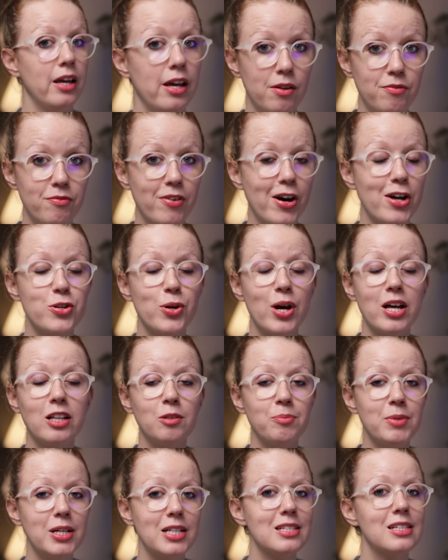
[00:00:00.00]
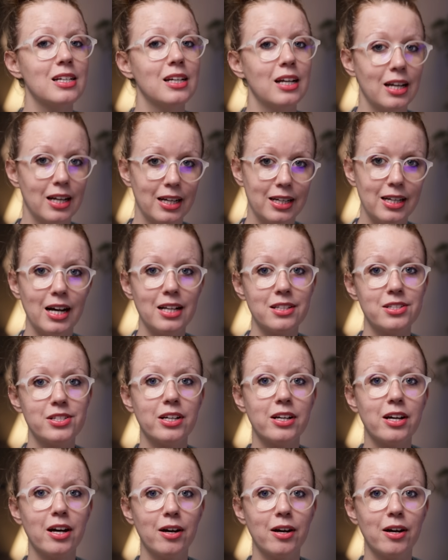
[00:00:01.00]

Envato Elements got you